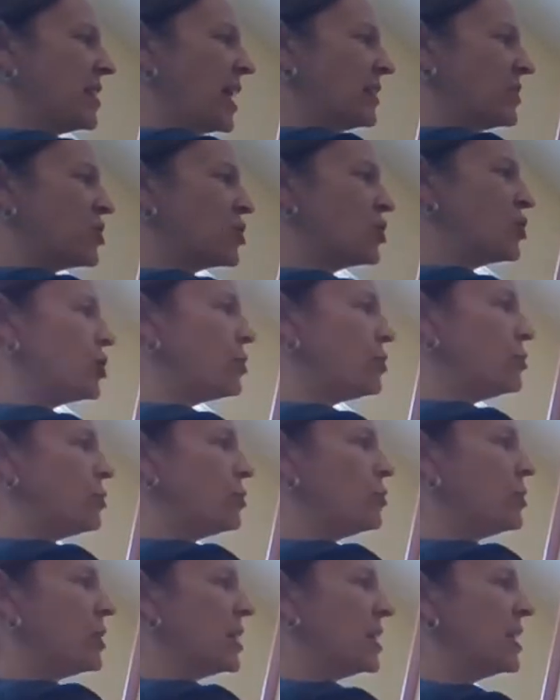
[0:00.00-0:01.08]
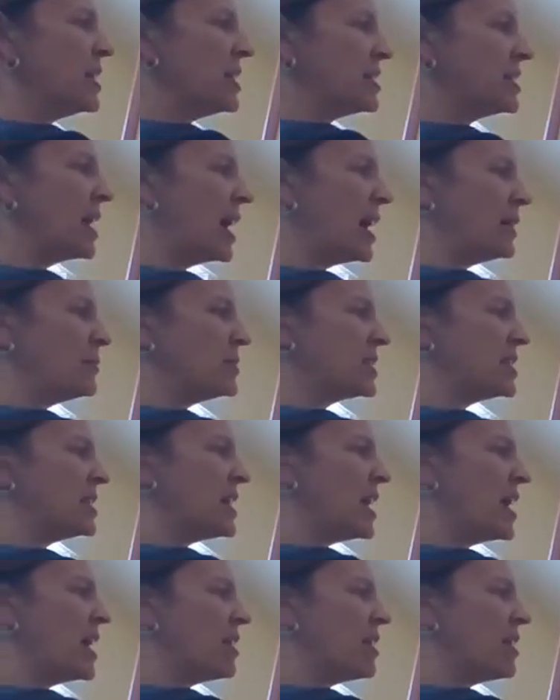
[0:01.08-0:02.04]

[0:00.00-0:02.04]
that's 2, times the